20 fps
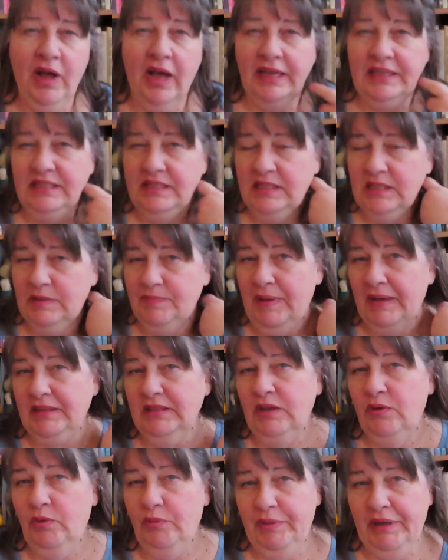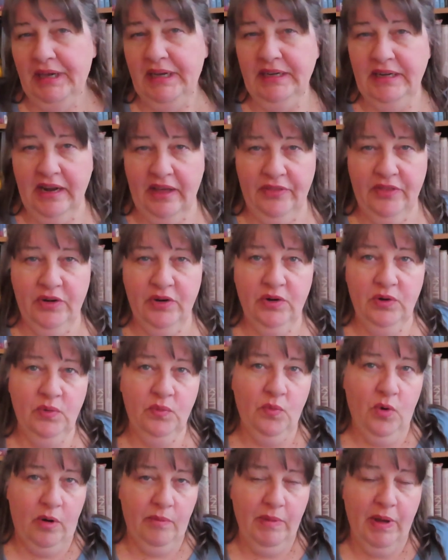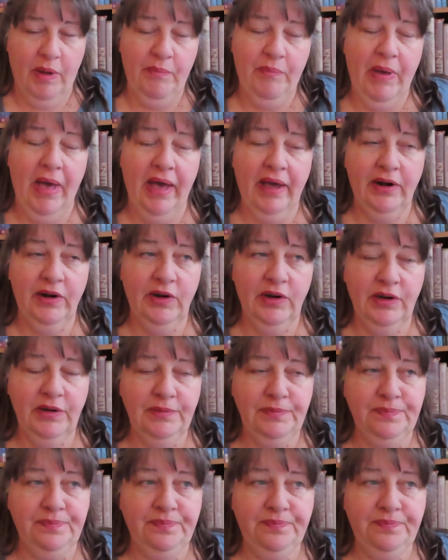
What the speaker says: I suspect there will be another warm-up pattern.